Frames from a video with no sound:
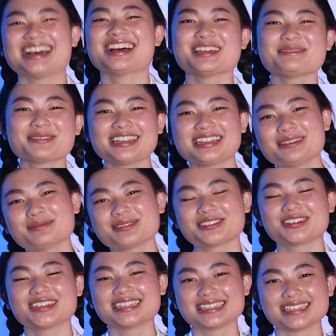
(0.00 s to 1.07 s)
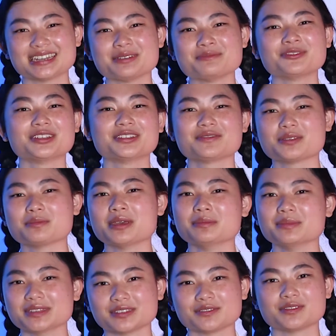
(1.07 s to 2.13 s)
Hi, my name's Grace and I'm one of the
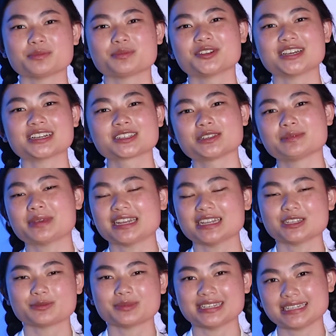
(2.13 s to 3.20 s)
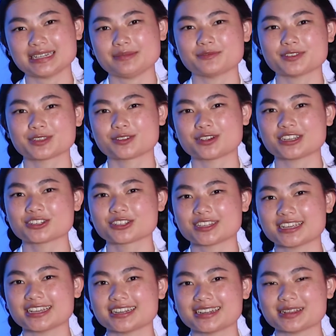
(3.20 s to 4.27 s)
members of the production management team for
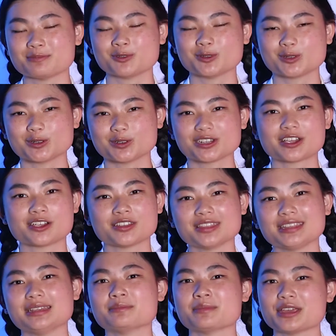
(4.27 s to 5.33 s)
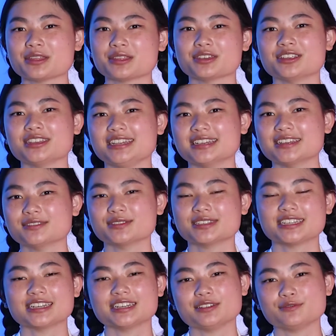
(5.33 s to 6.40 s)
ScratchThat. I'm also currently in my third year of
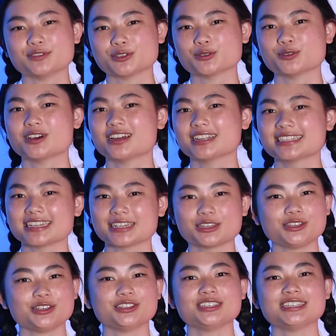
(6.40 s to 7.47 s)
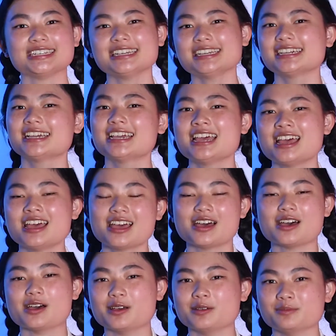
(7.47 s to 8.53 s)
studying visual arts at QUT.
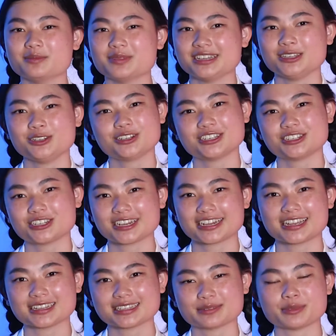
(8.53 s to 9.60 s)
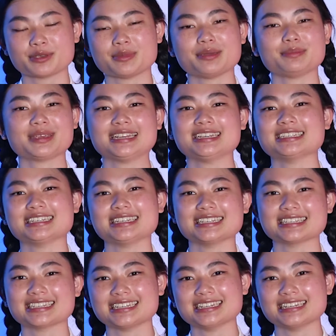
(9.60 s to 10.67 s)
And you can check out some of my
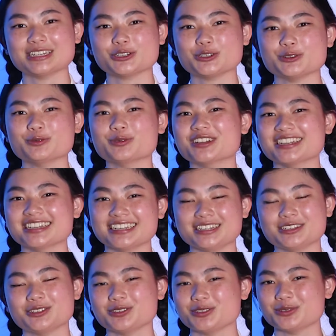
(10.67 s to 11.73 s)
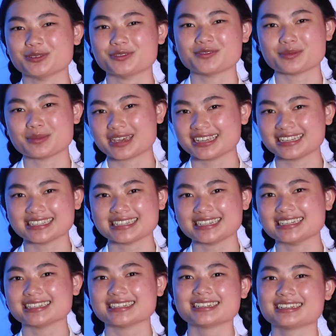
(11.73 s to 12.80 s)
paintings in issue 1 and issue 2 of the
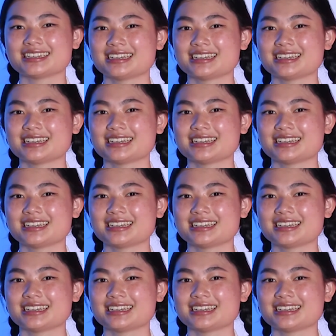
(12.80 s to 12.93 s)
magazine.